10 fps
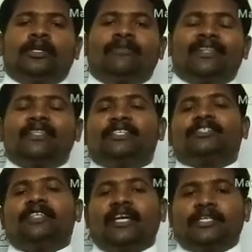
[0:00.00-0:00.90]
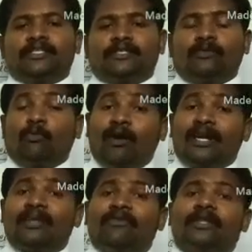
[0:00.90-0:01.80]
Even these days,
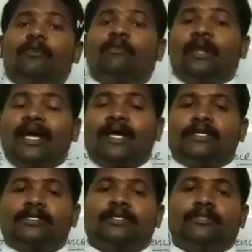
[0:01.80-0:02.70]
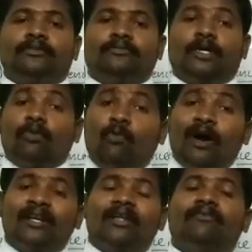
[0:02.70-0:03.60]
whatever the plant or
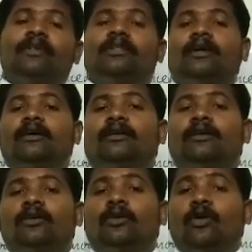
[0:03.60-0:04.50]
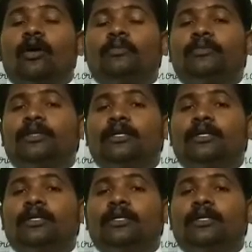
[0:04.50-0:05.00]
whatever the crop